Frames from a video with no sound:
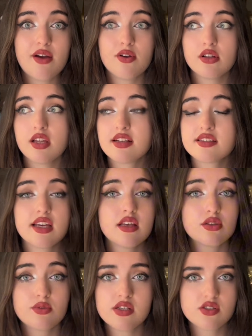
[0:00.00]
like saying
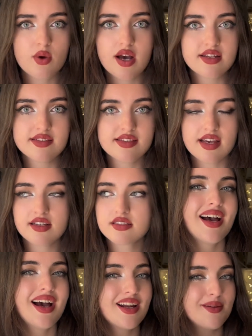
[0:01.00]
3 squared is 6.
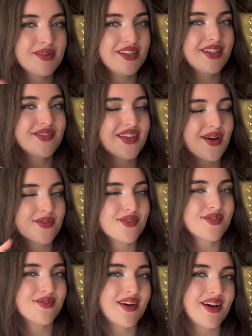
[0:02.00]
And I believe that was under
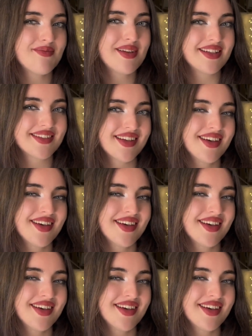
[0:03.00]
5 minutes.